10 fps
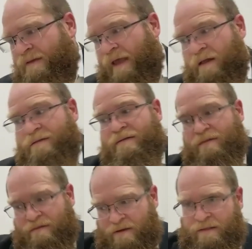held
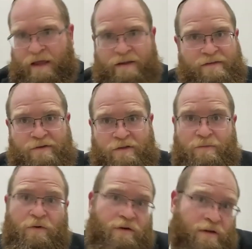that it's until the
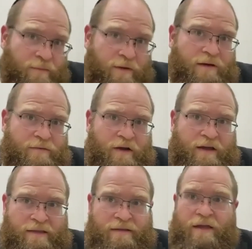morning, but what
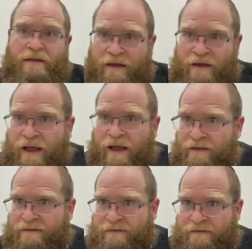can I tell you? My
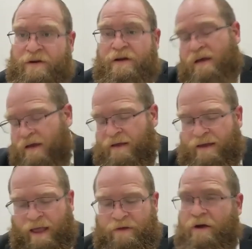colleagues disagree,
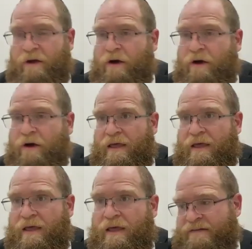and we go with them,
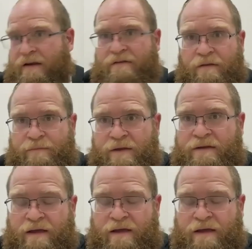and they said until
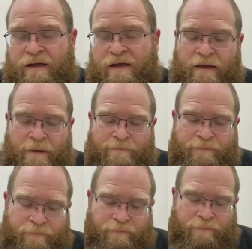midnight.
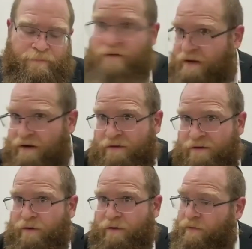But Rav Gamliel didn't do
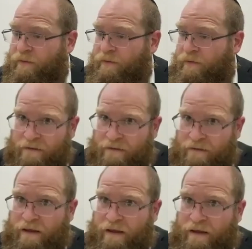that. Rav Gamliel said
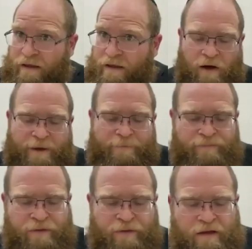his opinion. Why?
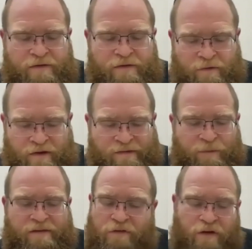So he explains,
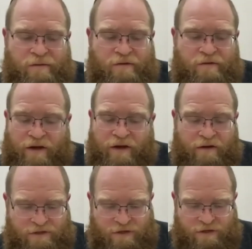because
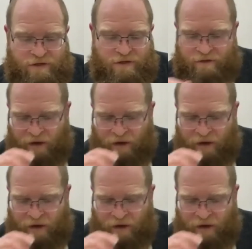you should know.